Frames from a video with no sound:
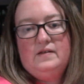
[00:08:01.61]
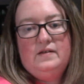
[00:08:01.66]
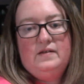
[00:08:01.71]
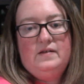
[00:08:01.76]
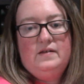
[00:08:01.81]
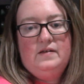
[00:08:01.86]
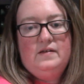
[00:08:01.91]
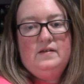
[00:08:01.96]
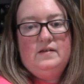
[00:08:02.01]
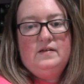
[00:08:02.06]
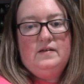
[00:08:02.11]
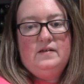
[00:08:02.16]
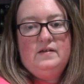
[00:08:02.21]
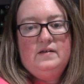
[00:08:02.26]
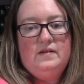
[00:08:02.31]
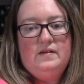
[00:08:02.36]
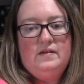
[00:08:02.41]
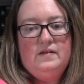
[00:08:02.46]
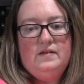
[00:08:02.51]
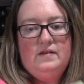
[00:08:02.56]

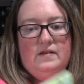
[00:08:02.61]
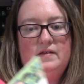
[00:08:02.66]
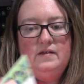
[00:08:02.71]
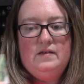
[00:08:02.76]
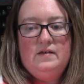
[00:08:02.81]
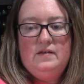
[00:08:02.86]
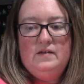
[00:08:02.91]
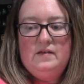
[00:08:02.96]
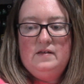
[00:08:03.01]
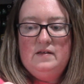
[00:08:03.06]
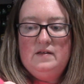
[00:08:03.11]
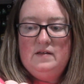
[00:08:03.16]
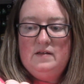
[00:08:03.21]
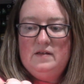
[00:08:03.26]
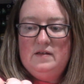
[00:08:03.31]
(no one is talking)